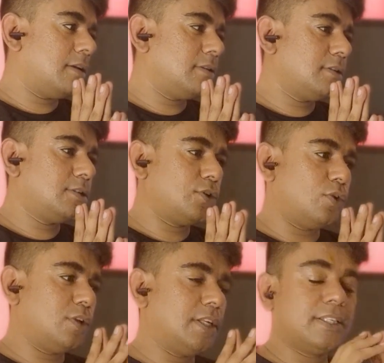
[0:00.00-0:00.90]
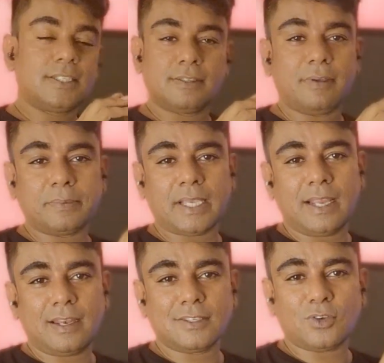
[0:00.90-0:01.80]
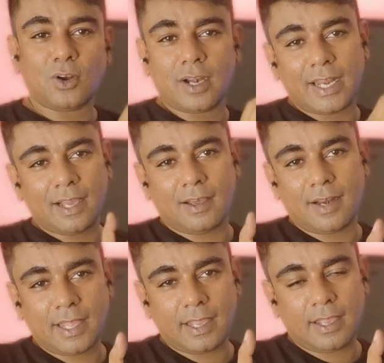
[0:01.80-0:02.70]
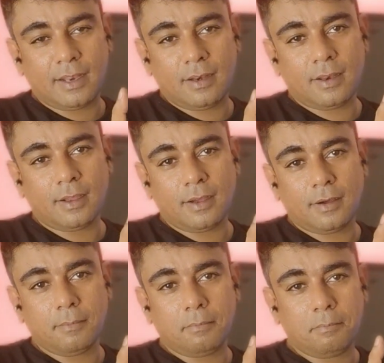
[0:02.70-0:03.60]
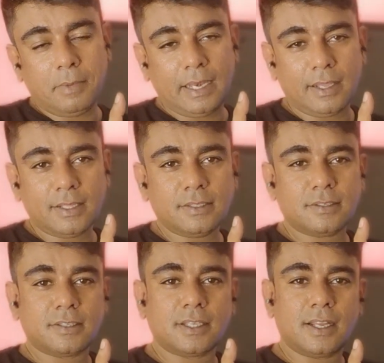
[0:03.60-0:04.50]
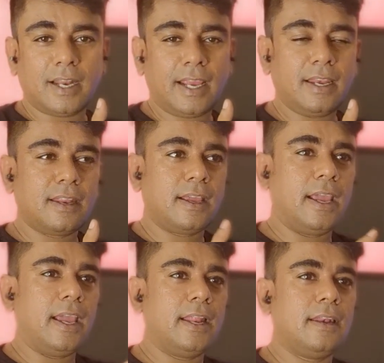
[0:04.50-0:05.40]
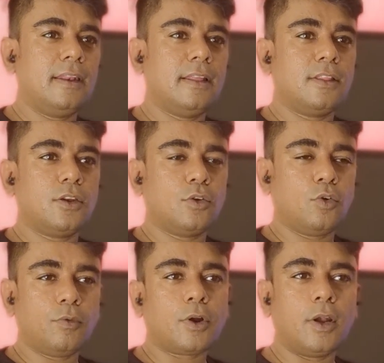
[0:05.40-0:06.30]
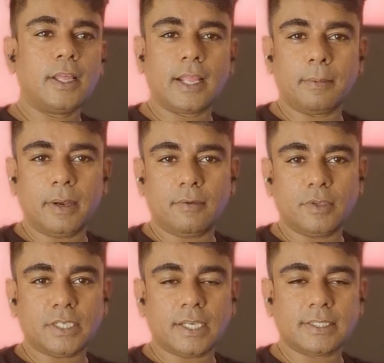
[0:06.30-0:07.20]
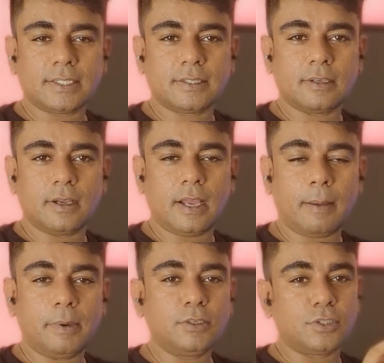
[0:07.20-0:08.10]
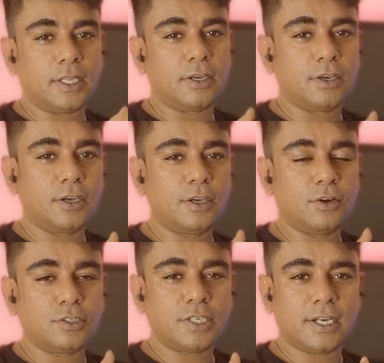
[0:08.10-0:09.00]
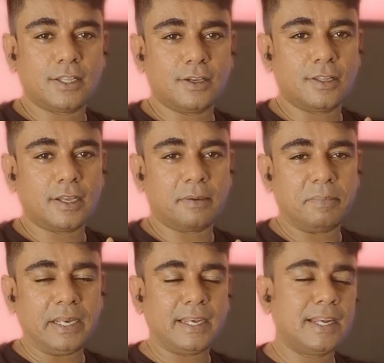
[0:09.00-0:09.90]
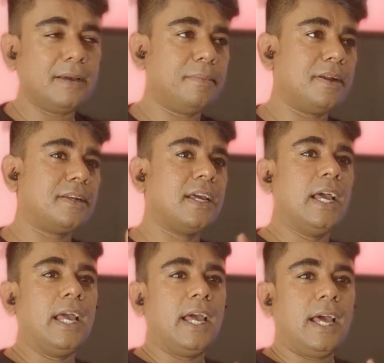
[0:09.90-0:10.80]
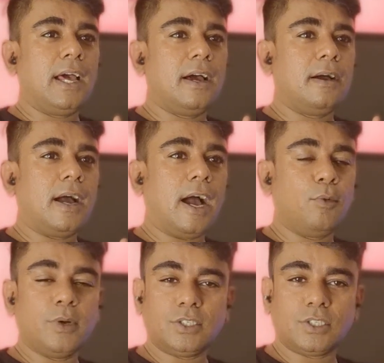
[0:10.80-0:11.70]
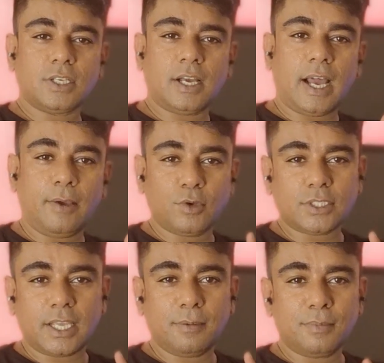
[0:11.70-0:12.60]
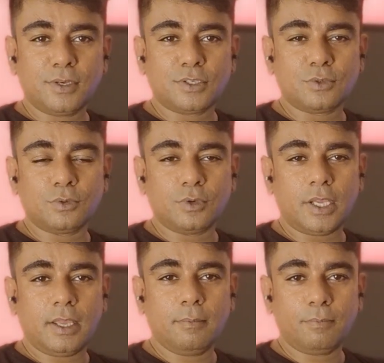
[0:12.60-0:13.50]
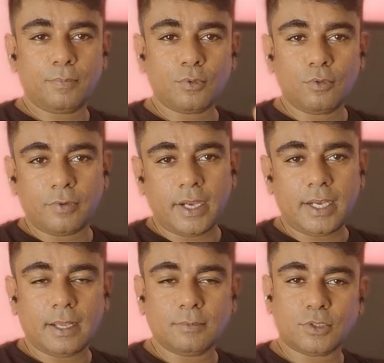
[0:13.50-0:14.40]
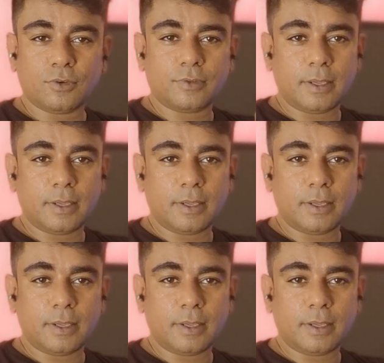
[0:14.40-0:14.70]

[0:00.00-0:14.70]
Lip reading: So this website is already earning in millions, right? And the overall increment which has happened, so they did not share the complete data, but how much I was able to improve in terms of the